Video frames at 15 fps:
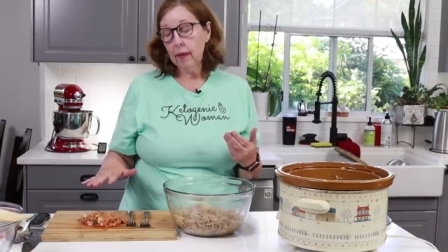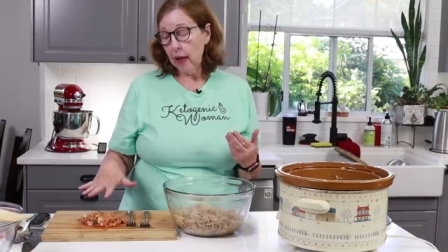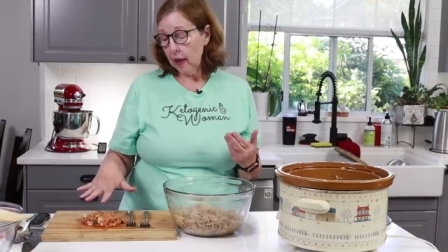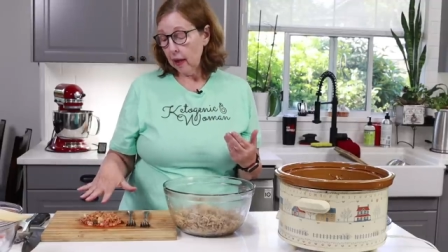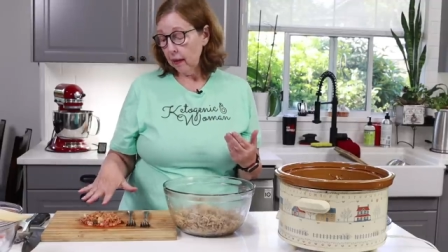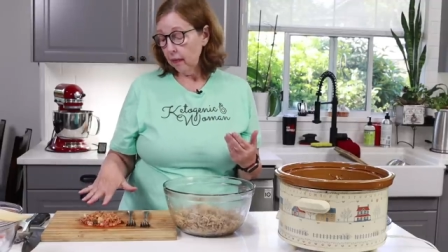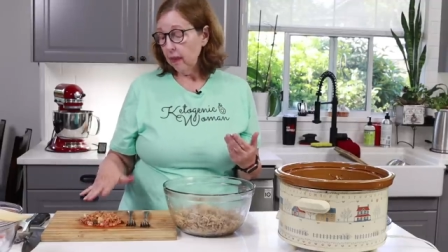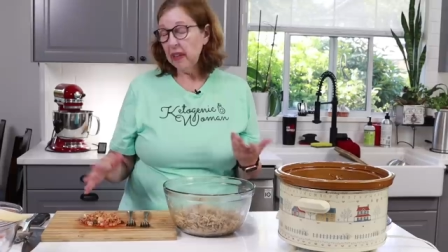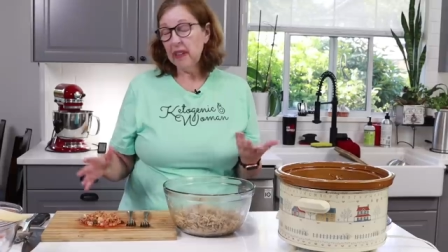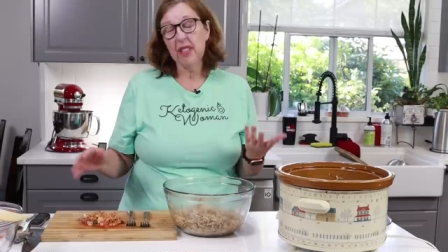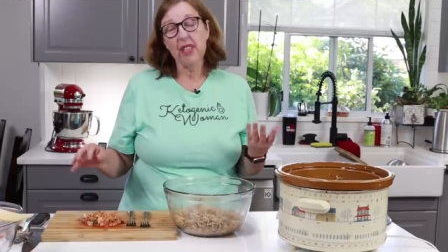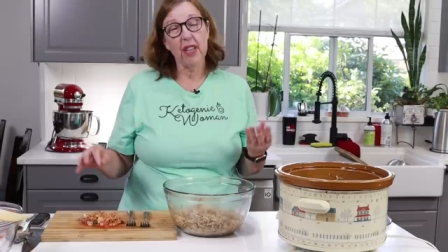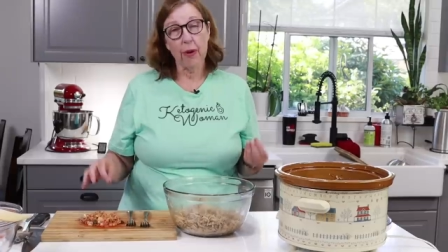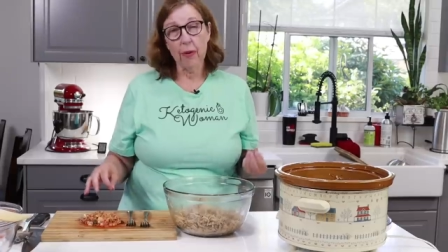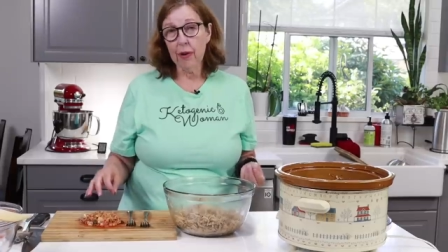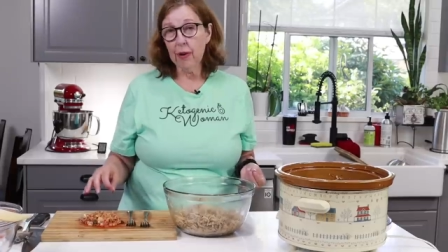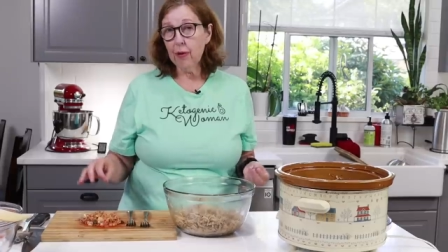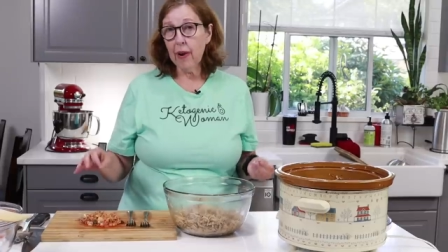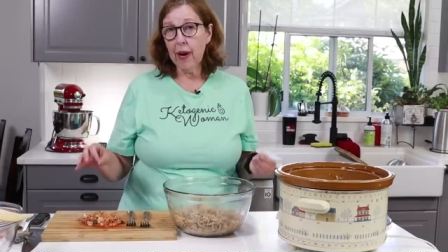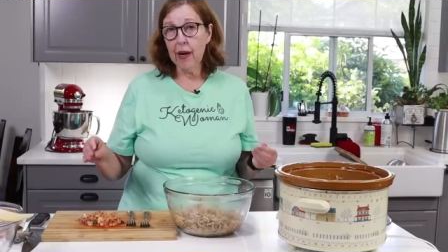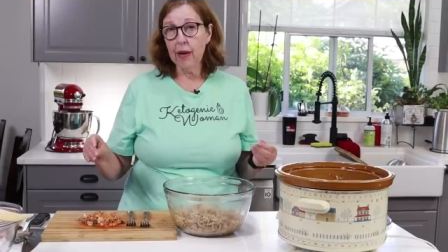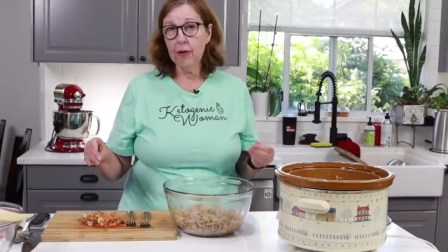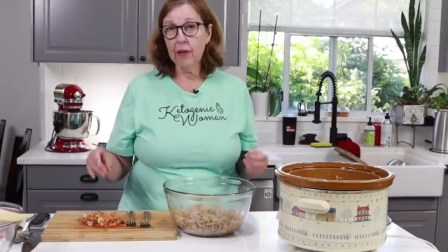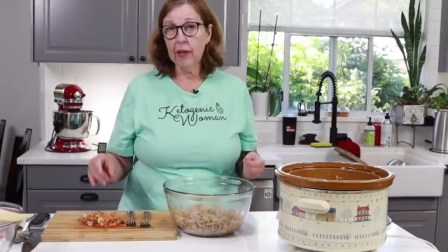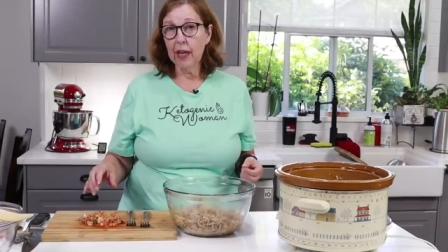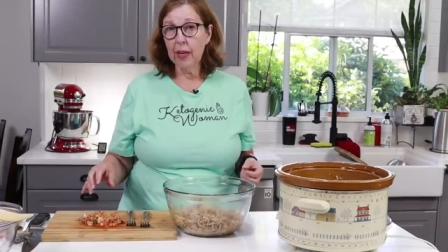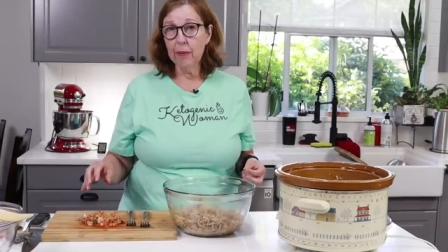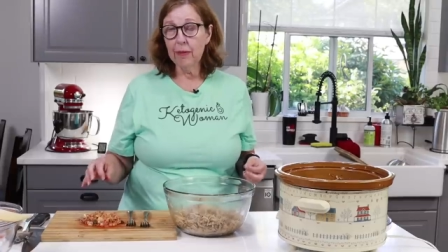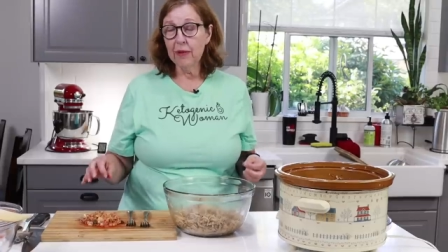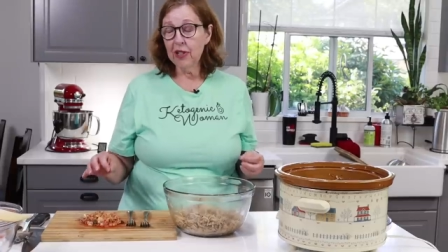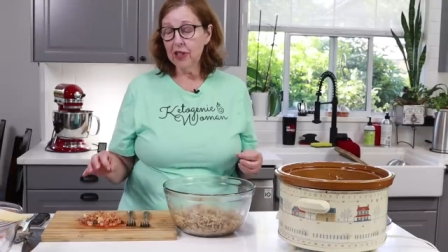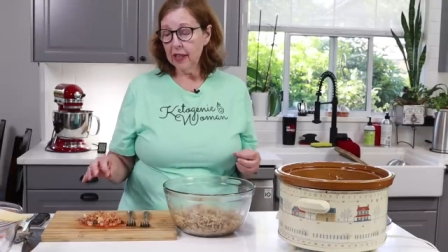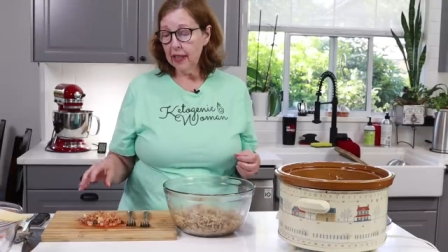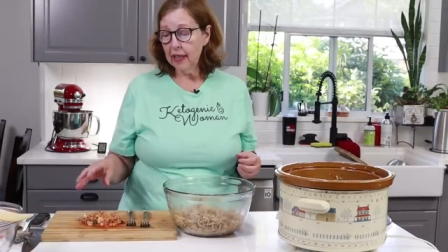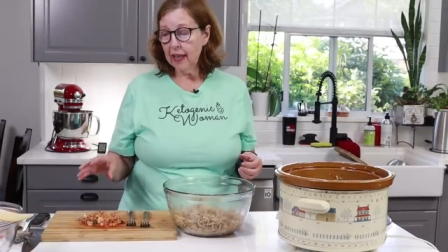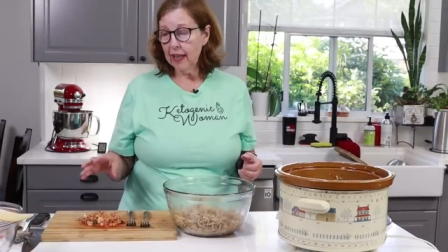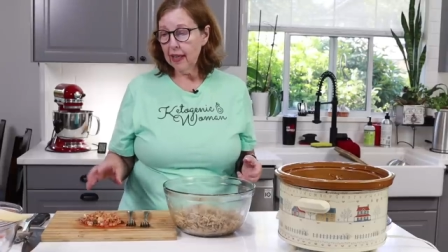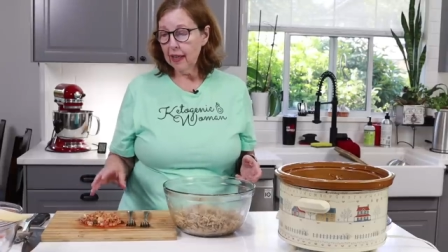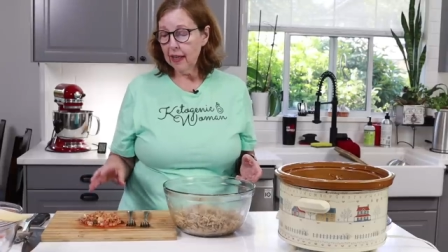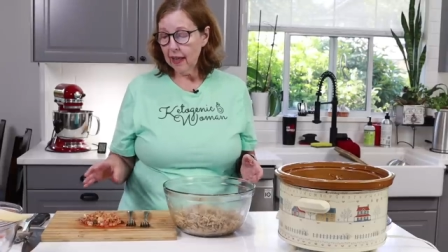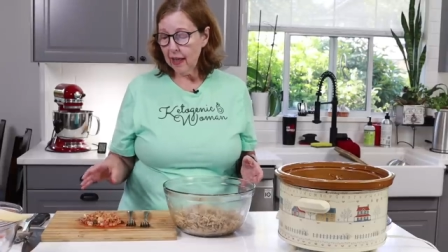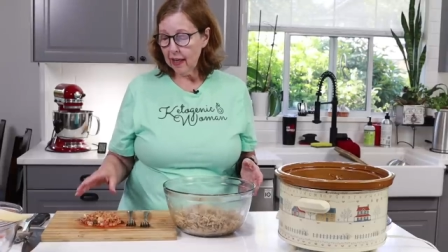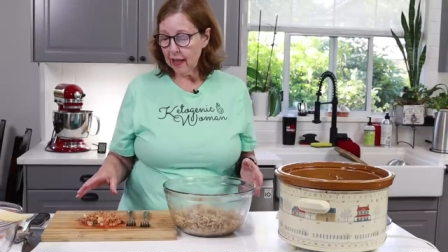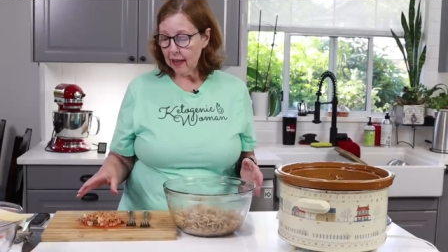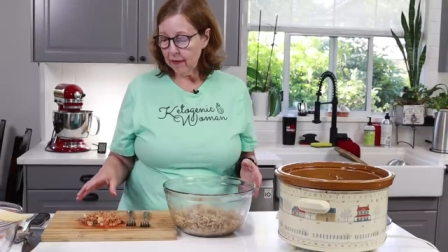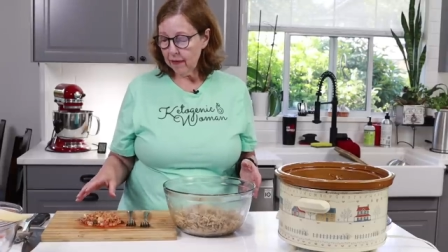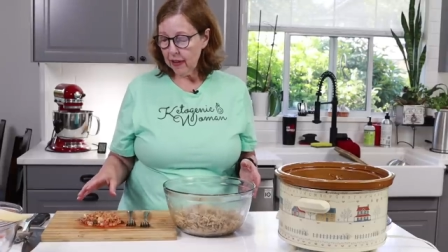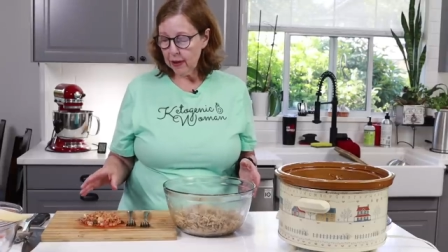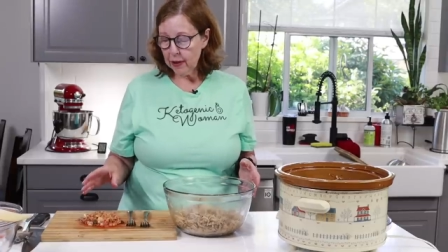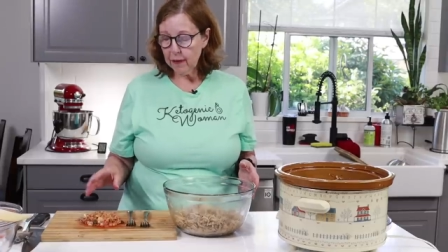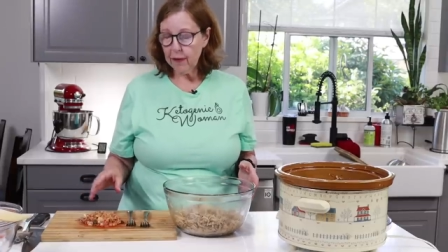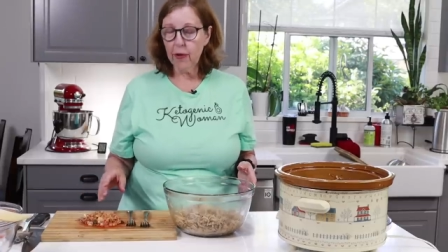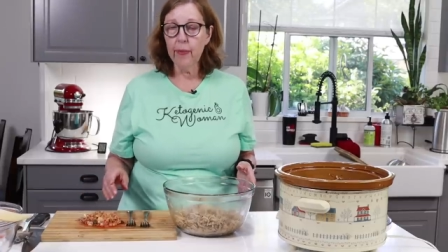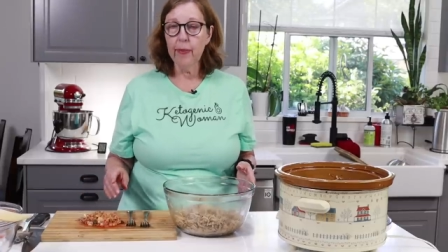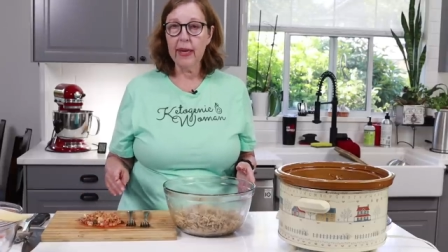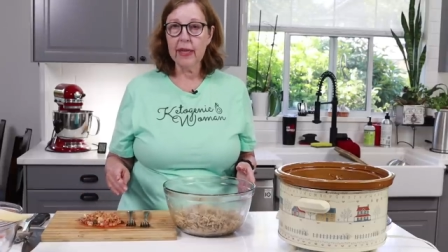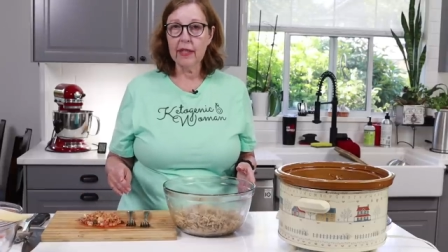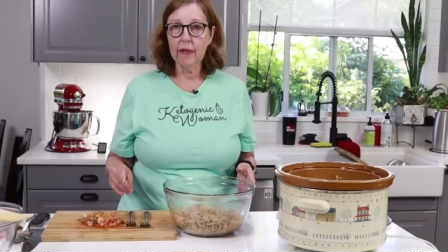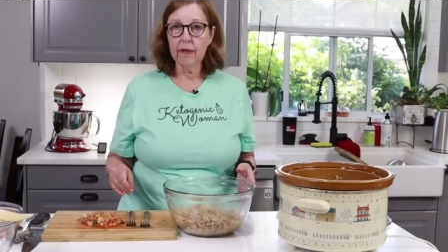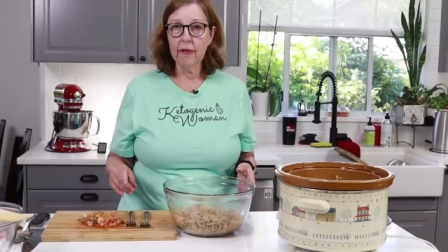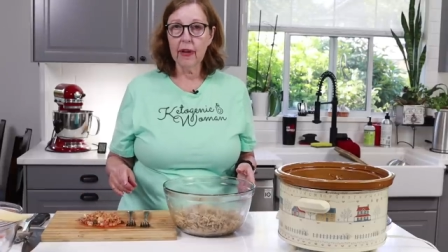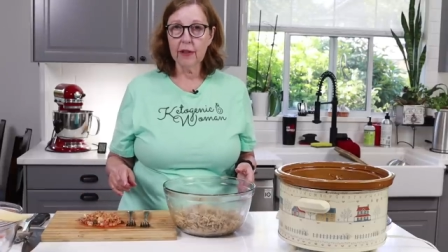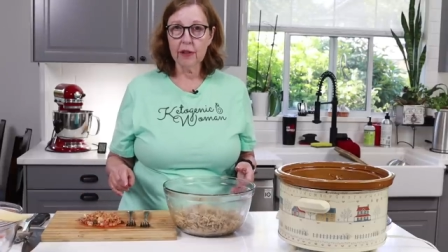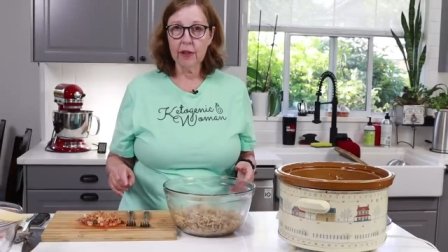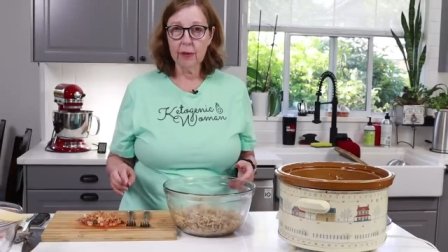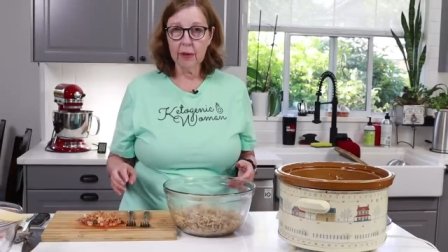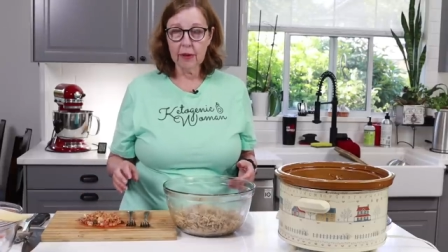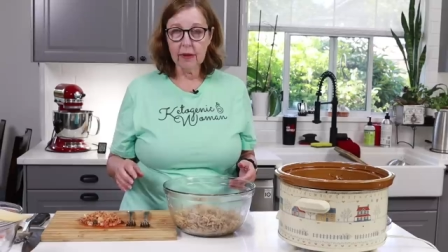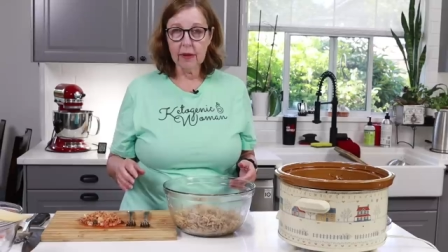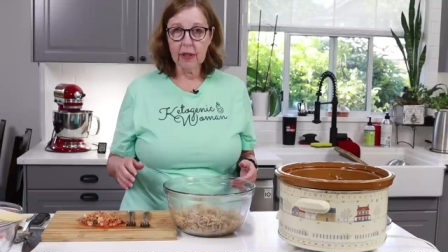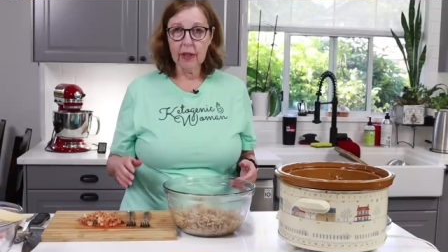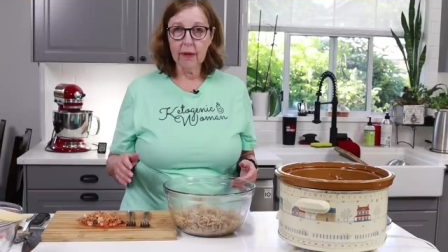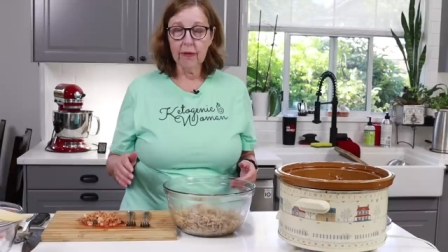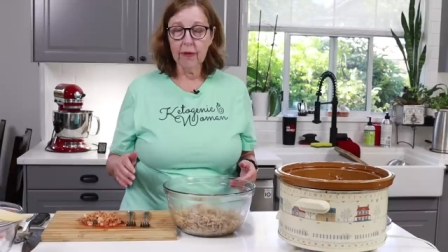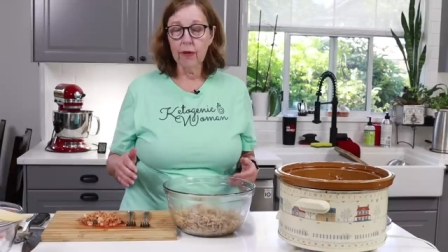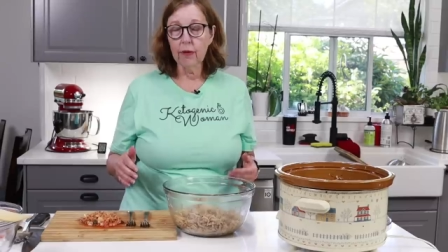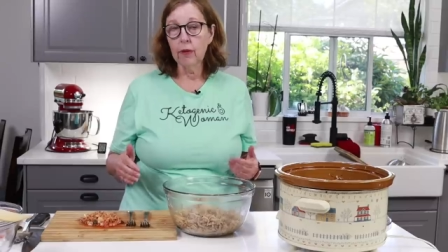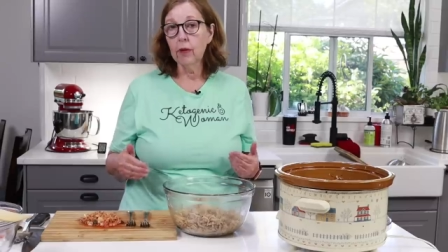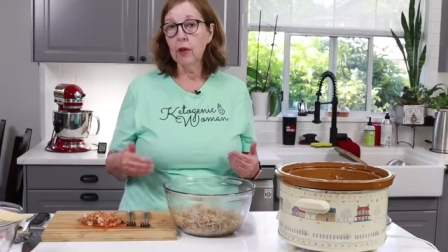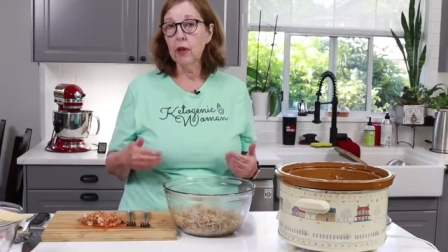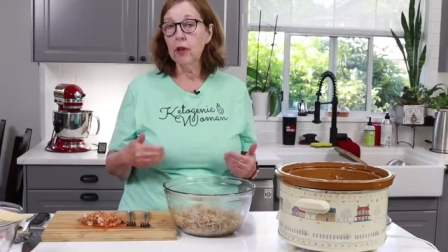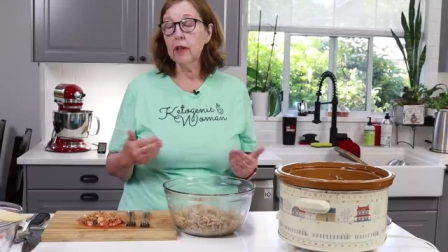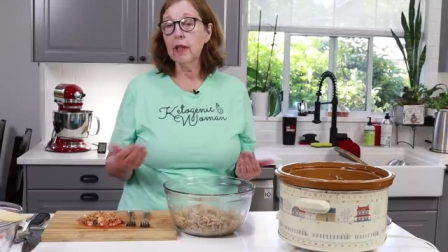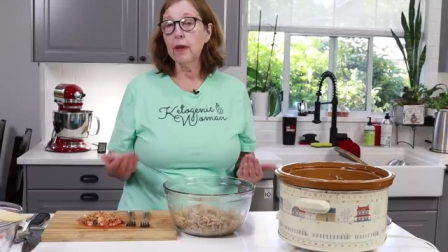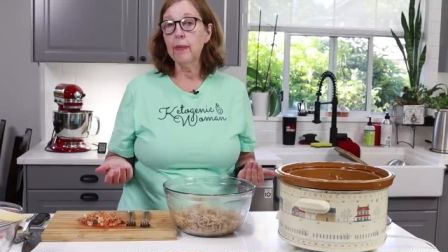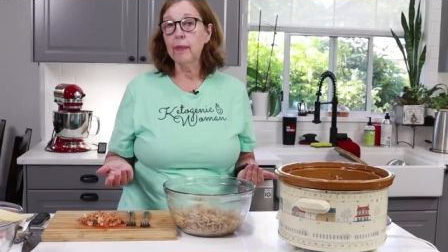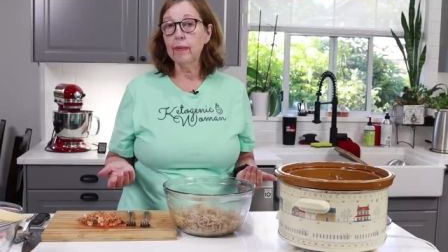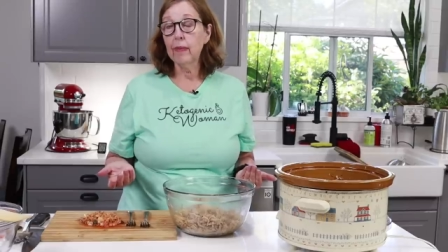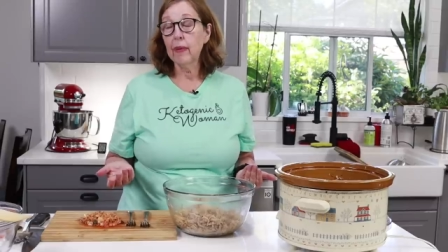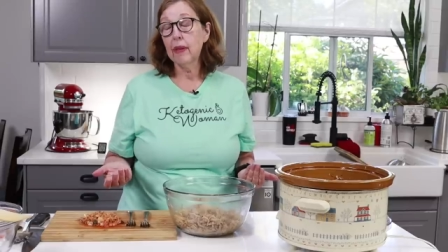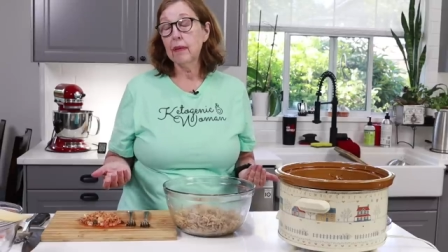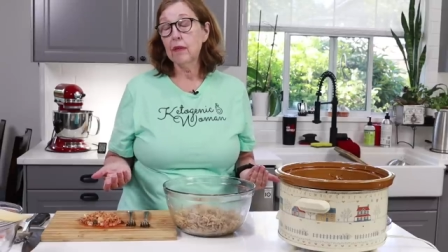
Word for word: uh, like sauerkraut, kimchi, any any of these fermented vegetables, if you cook them,